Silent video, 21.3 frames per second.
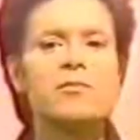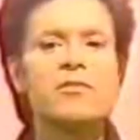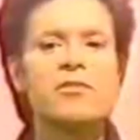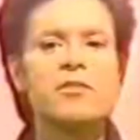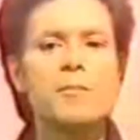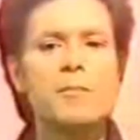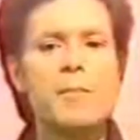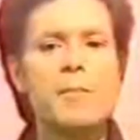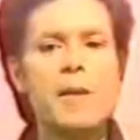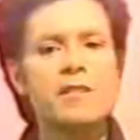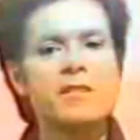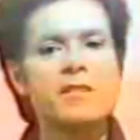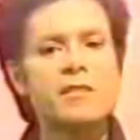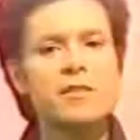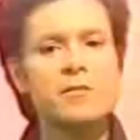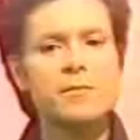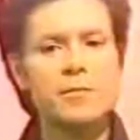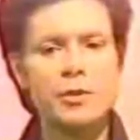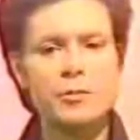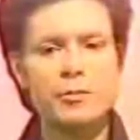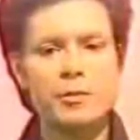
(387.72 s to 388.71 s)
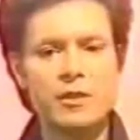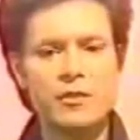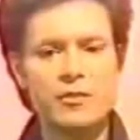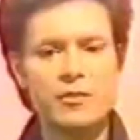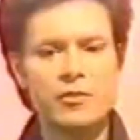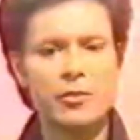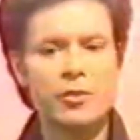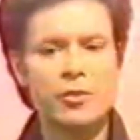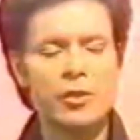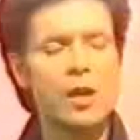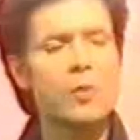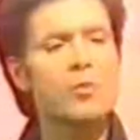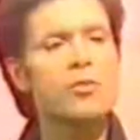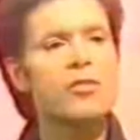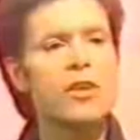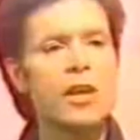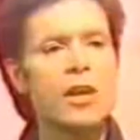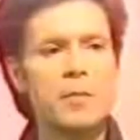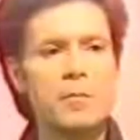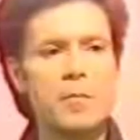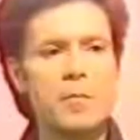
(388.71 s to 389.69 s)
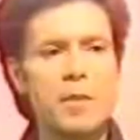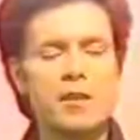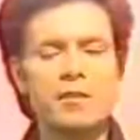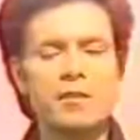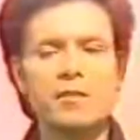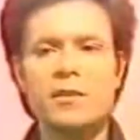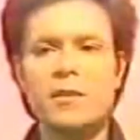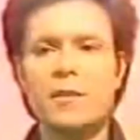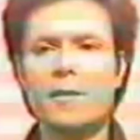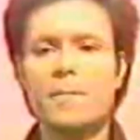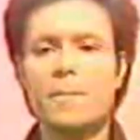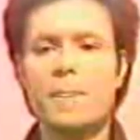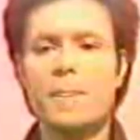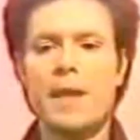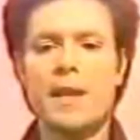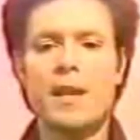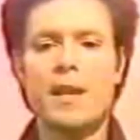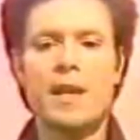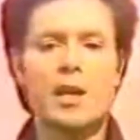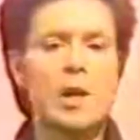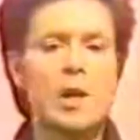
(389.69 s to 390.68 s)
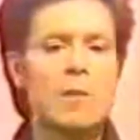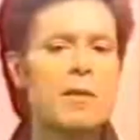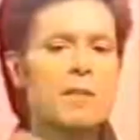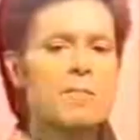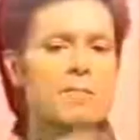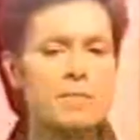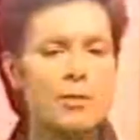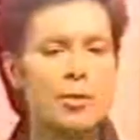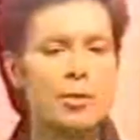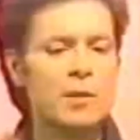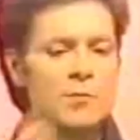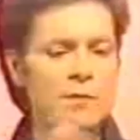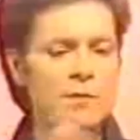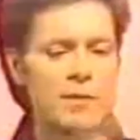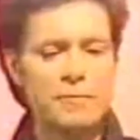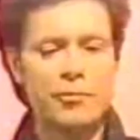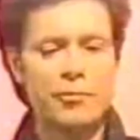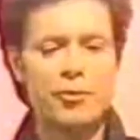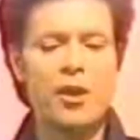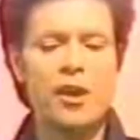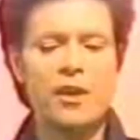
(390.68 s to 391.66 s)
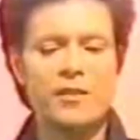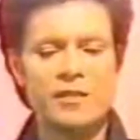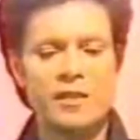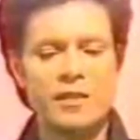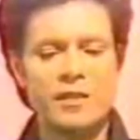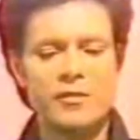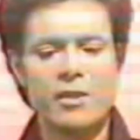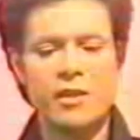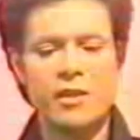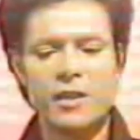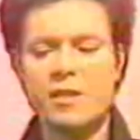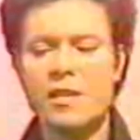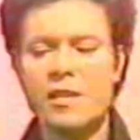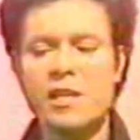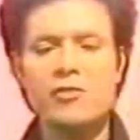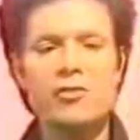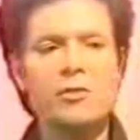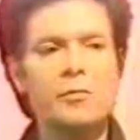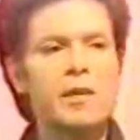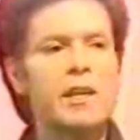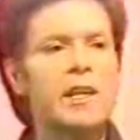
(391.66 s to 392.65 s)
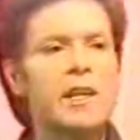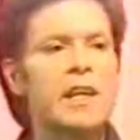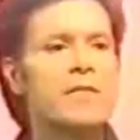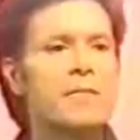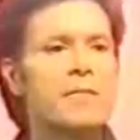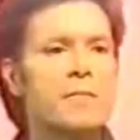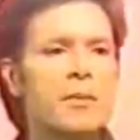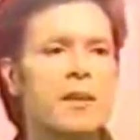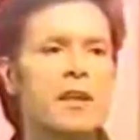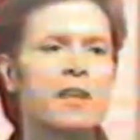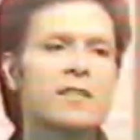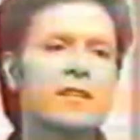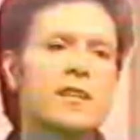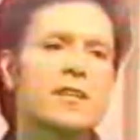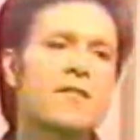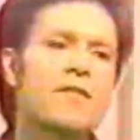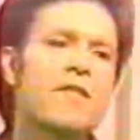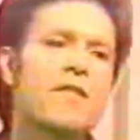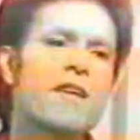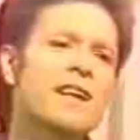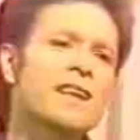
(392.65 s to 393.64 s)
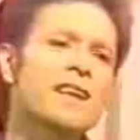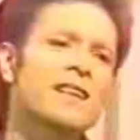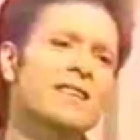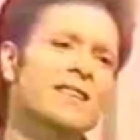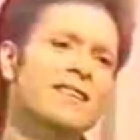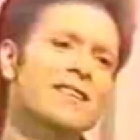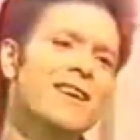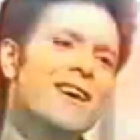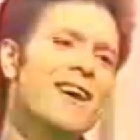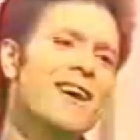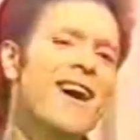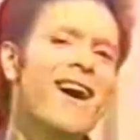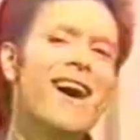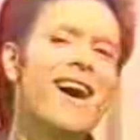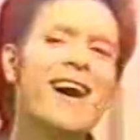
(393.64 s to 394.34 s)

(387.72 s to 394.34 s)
She was the best pupil in the school, and I was second best. And I got my book and my prize and everything. Then I took my 11 plus, and I failed.